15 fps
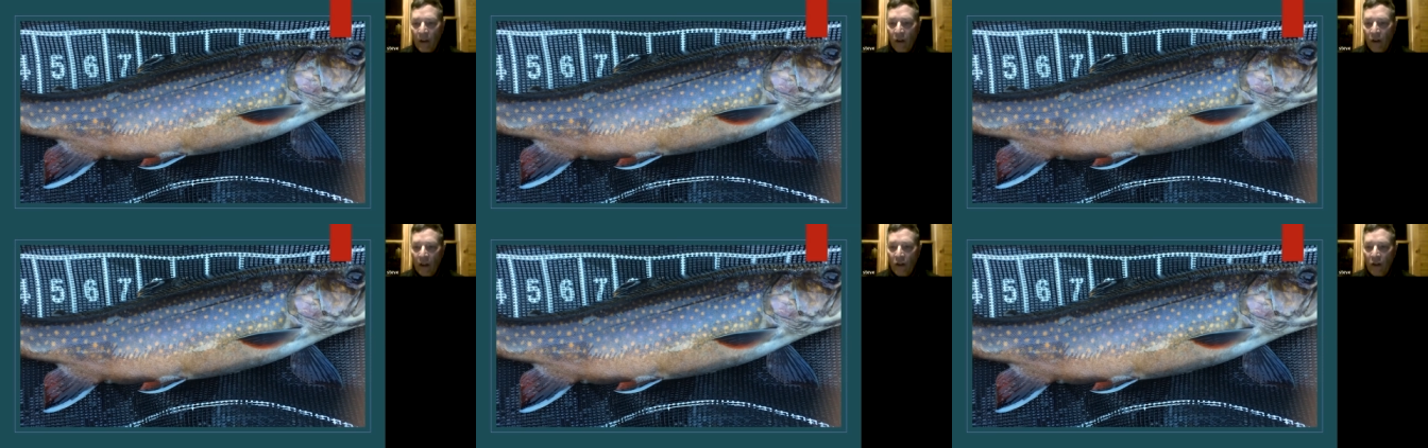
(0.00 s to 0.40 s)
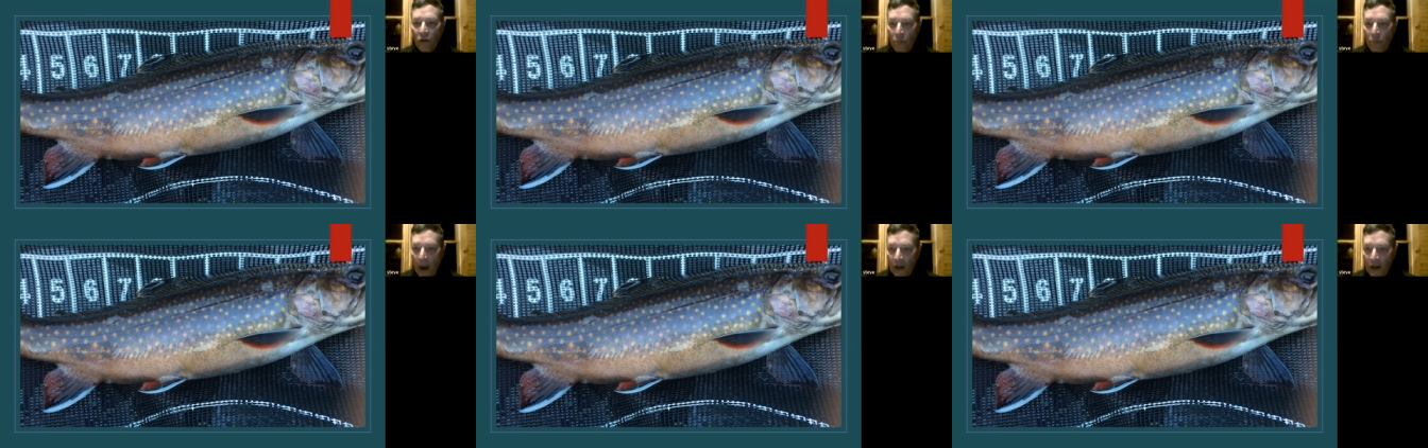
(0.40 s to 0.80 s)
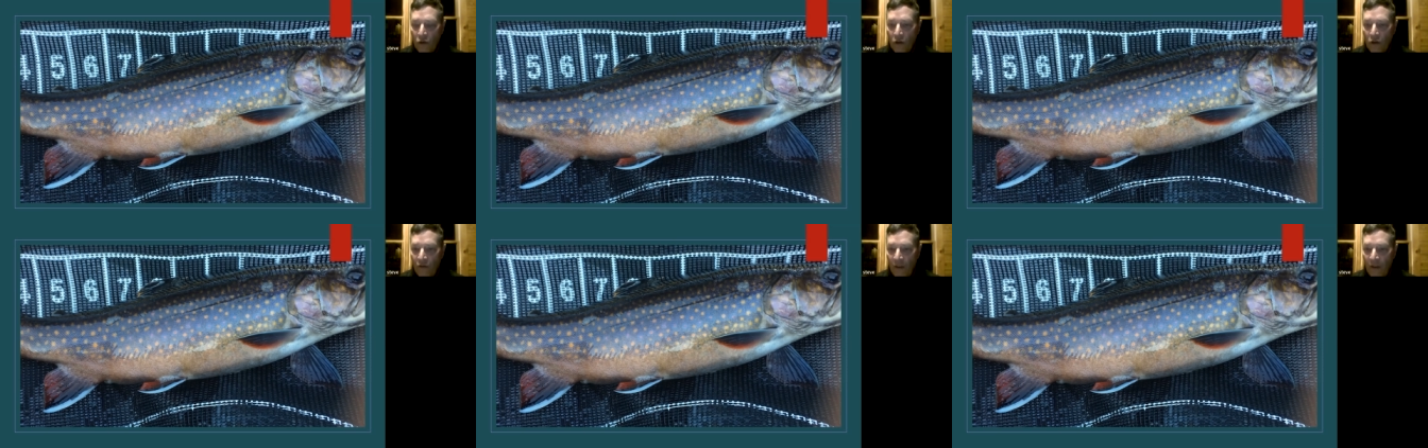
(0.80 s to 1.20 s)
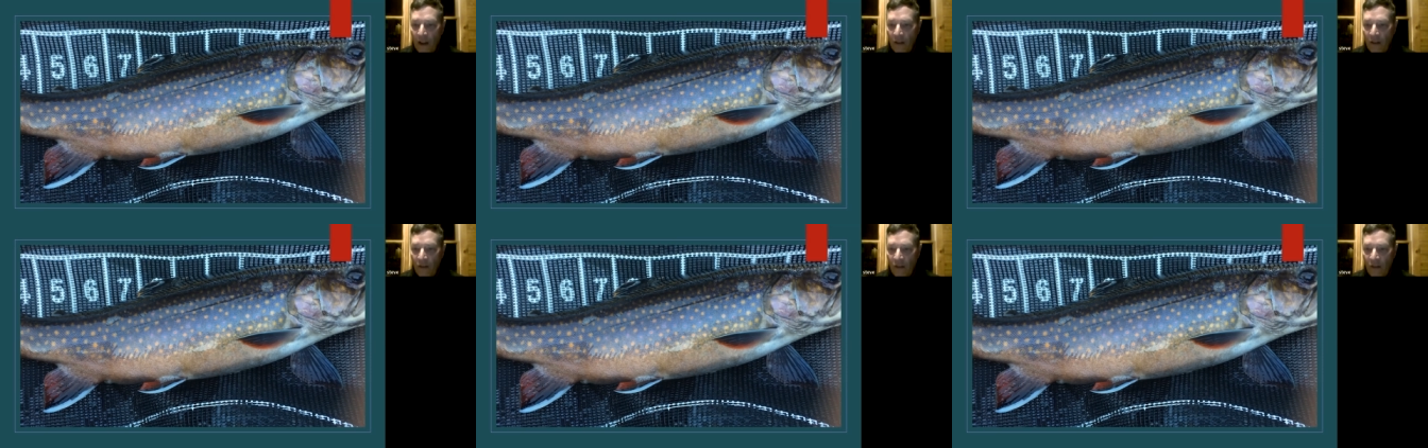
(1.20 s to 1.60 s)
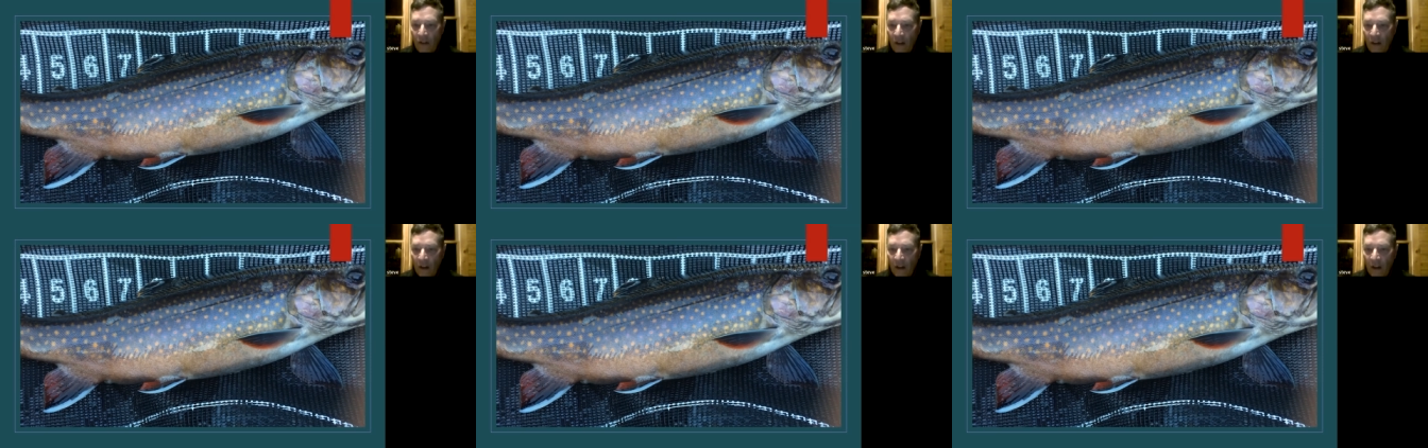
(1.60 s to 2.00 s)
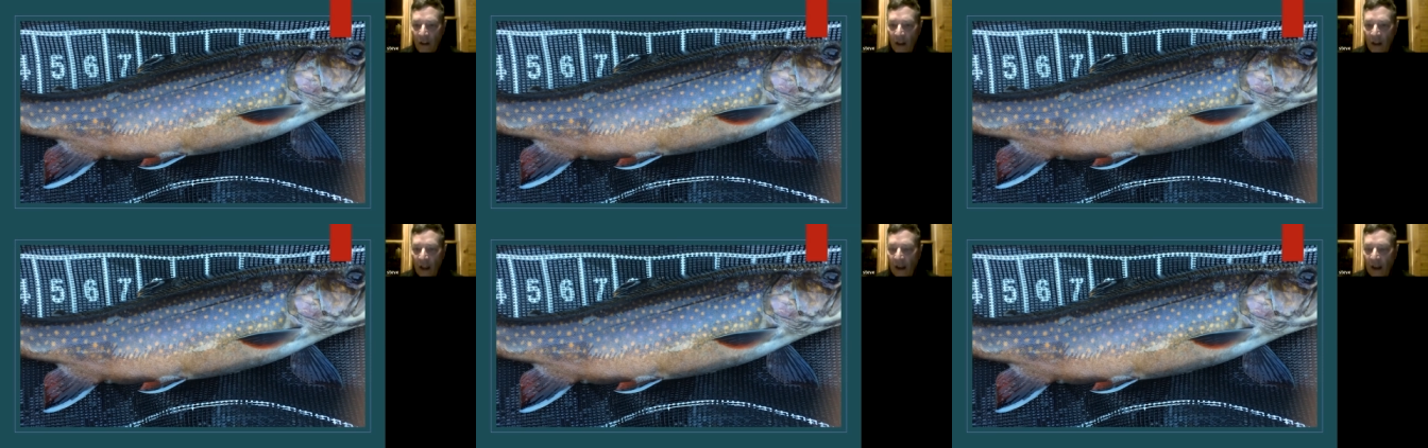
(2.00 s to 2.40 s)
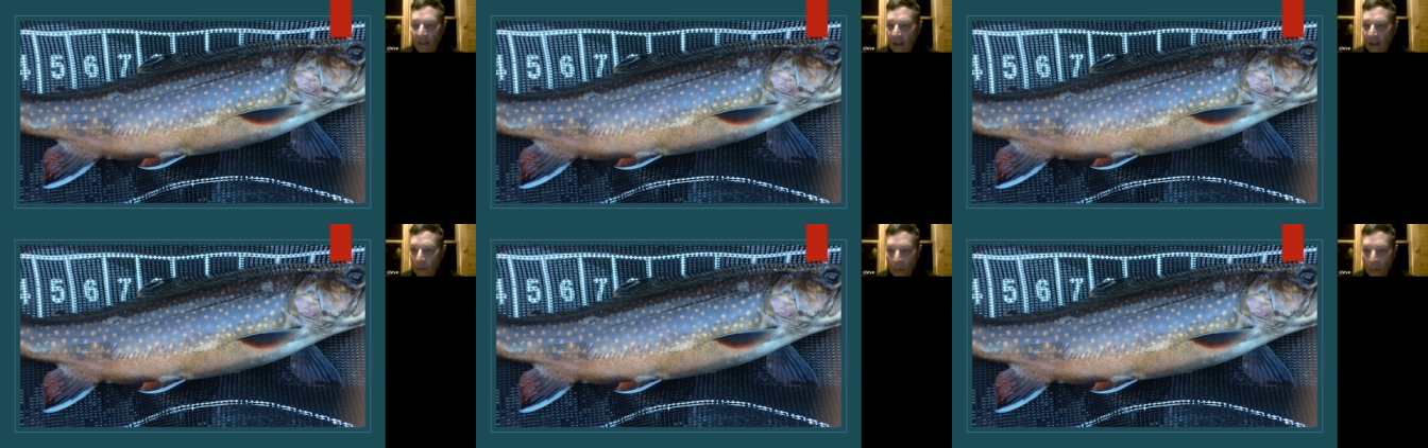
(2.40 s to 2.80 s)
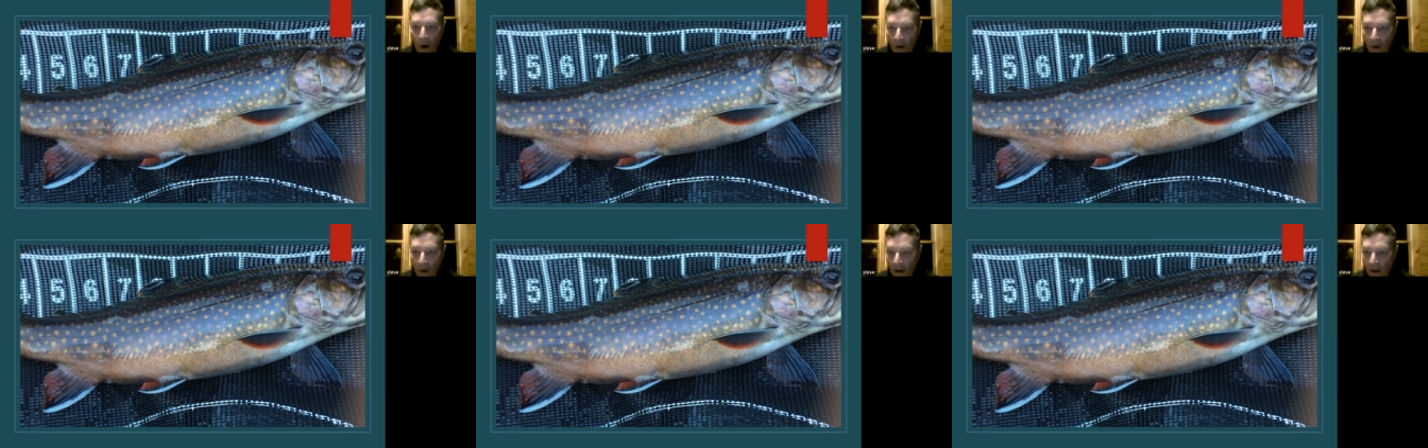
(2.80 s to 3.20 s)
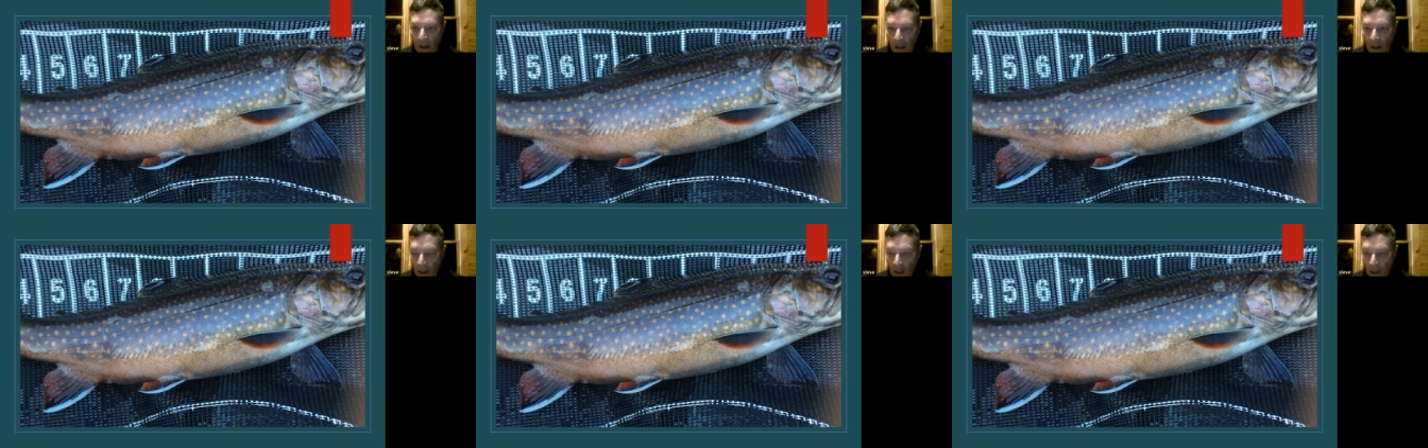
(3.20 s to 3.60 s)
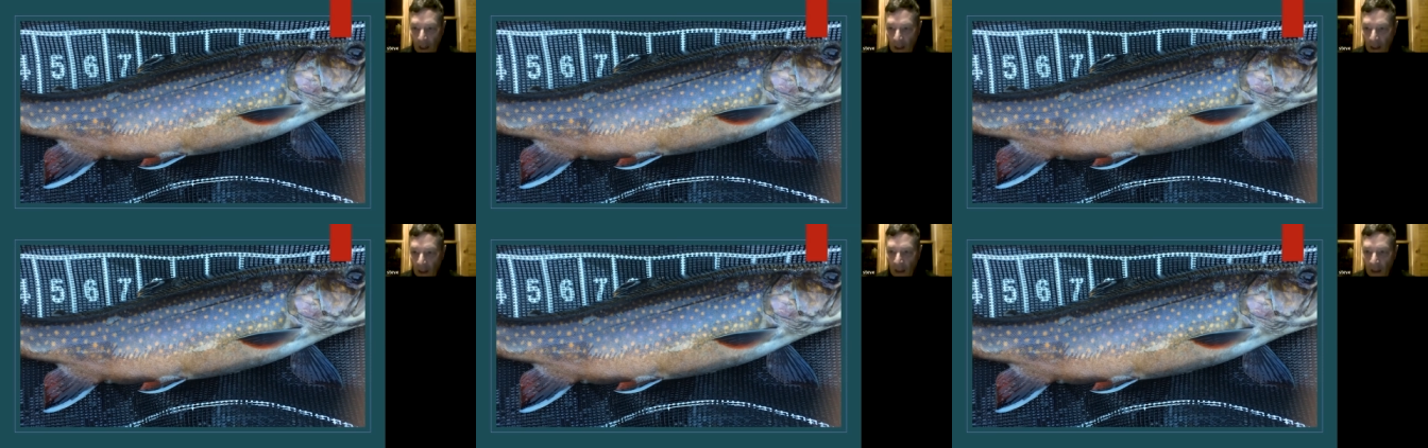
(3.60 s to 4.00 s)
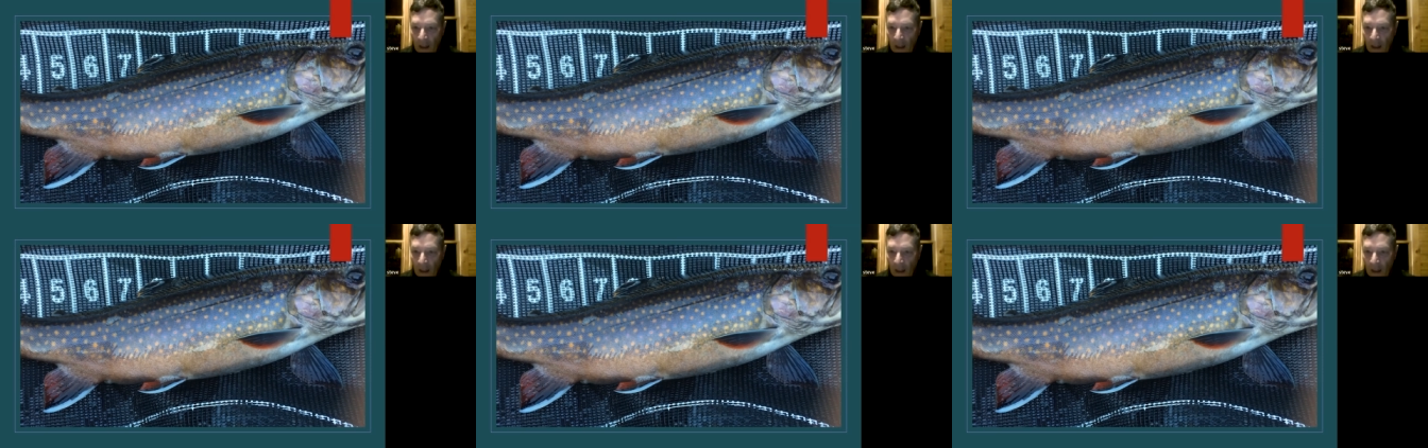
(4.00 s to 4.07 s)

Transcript: Look at those pectoral fins, and they're perfectly clean.